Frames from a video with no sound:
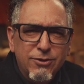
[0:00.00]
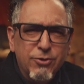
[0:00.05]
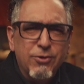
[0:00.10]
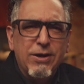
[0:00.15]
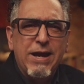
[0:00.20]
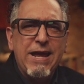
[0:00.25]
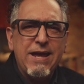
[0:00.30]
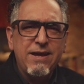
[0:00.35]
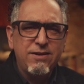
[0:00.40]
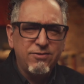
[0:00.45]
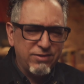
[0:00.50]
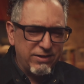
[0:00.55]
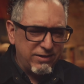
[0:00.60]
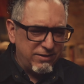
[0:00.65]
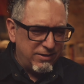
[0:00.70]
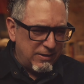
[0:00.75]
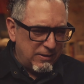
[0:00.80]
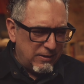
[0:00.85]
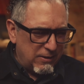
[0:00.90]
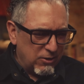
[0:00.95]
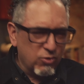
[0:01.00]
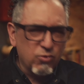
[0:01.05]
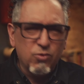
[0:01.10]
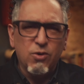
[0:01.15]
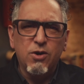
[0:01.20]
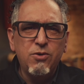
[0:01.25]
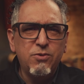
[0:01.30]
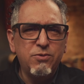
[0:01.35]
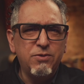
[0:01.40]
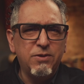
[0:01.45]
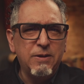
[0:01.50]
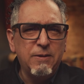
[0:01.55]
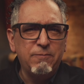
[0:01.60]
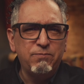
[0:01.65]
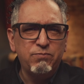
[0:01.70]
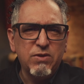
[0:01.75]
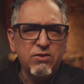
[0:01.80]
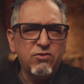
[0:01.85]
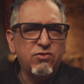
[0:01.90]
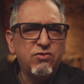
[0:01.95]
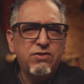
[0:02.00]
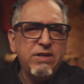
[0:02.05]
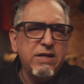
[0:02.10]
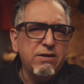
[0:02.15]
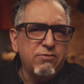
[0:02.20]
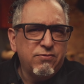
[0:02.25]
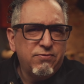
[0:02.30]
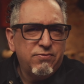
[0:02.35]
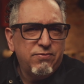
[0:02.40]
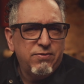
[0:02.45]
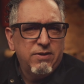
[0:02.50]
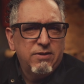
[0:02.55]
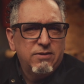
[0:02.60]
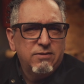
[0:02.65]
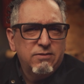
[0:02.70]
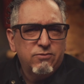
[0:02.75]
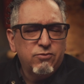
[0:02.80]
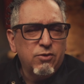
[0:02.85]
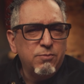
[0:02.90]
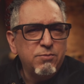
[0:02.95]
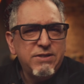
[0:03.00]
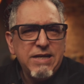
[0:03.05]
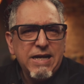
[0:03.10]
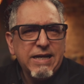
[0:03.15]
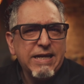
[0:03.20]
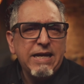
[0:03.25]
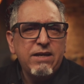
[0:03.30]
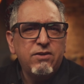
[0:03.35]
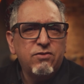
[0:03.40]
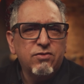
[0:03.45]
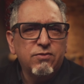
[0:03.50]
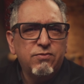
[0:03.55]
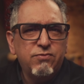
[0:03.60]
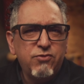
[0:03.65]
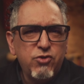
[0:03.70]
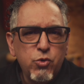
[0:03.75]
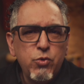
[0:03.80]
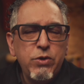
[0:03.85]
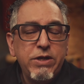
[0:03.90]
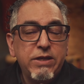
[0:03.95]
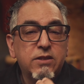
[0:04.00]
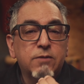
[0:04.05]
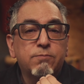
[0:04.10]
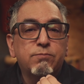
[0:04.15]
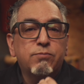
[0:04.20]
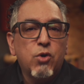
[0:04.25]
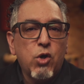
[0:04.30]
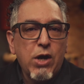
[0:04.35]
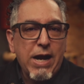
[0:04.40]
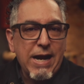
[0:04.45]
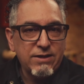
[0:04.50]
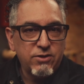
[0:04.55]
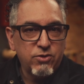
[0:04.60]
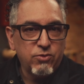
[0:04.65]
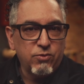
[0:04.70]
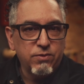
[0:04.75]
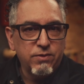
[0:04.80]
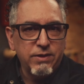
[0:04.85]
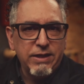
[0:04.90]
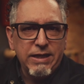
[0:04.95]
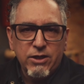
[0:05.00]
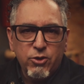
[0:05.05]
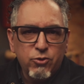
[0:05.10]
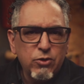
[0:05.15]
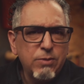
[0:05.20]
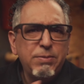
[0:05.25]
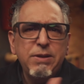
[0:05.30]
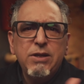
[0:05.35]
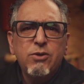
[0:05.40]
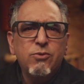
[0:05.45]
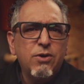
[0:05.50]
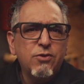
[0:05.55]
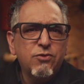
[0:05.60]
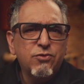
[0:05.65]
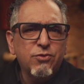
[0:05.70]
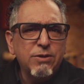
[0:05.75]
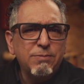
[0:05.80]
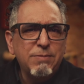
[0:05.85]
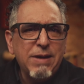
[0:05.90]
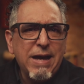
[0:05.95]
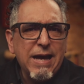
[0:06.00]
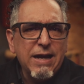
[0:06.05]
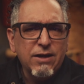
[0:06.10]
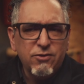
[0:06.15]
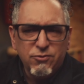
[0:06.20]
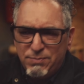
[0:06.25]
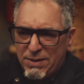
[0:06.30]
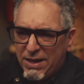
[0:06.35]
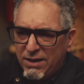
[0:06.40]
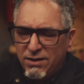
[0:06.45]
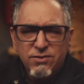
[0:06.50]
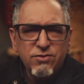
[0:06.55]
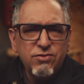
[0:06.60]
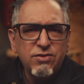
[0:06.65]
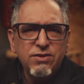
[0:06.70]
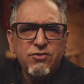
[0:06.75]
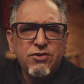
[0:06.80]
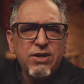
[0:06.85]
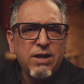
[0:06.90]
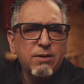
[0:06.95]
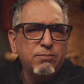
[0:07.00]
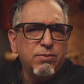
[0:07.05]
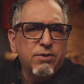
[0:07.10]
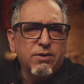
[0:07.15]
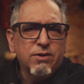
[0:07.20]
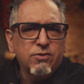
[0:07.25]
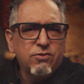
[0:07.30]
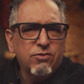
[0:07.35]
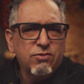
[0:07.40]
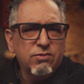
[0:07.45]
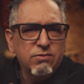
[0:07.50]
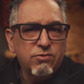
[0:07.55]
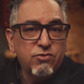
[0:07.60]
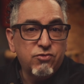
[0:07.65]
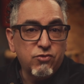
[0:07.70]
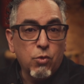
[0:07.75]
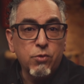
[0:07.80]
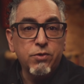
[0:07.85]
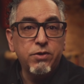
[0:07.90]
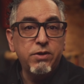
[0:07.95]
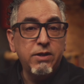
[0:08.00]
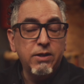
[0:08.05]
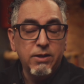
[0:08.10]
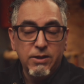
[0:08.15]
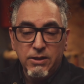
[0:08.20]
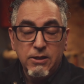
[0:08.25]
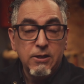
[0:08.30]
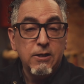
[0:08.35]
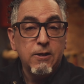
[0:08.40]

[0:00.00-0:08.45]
Her hands had grown stiff from decades of doing the practical thing, gripping grocery bags, balancing checkbooks, sorting